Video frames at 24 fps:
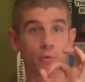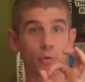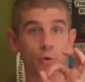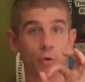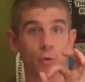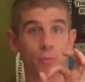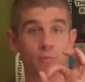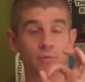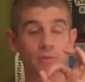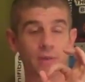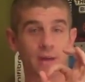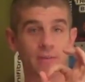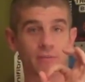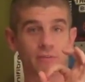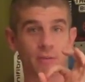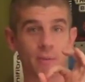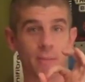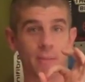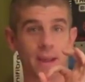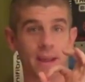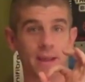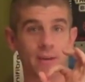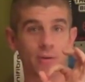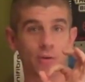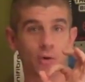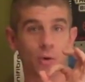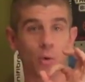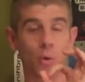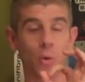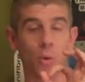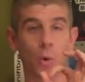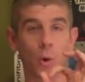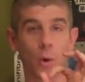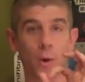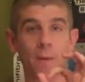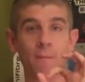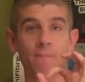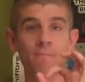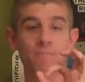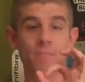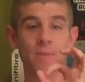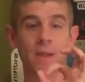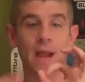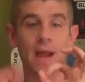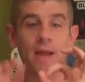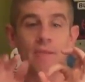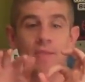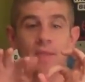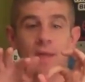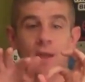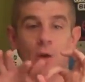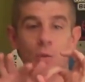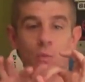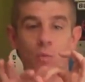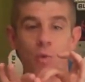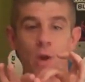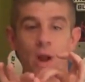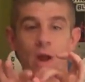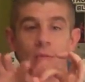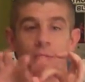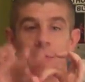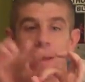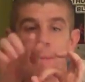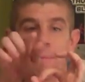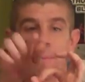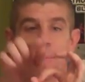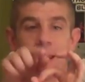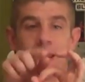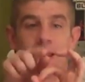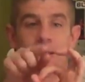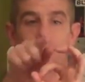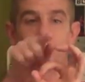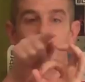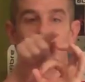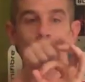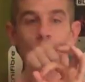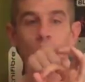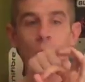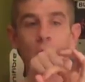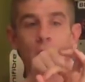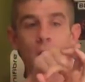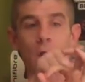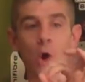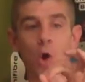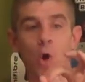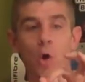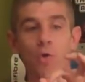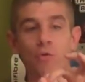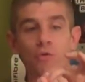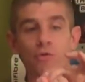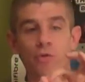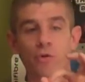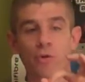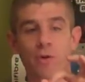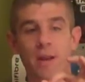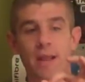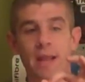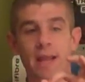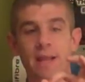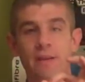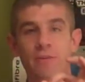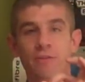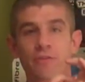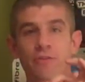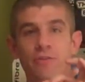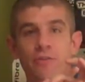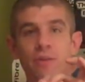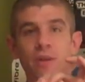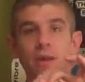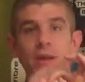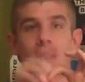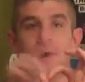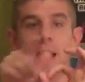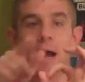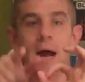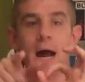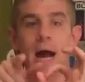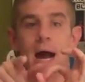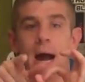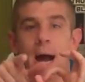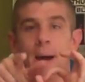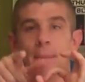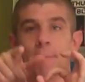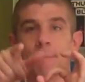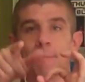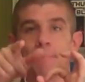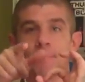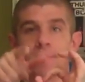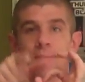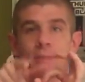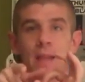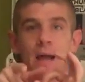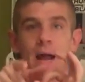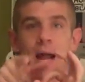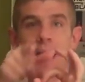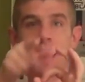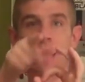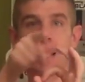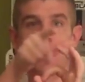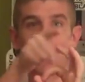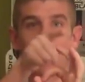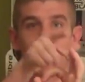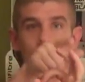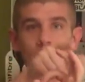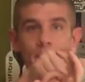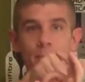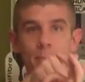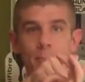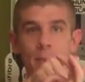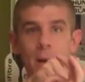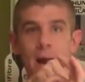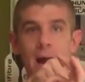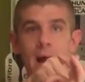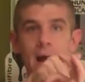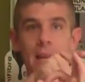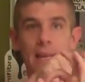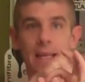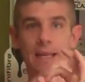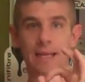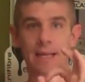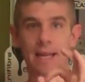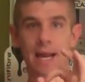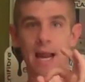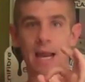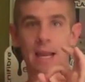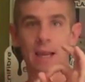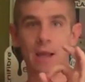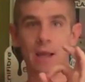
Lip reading: groups as the main core, and then around that main core it alternates nylon, poly,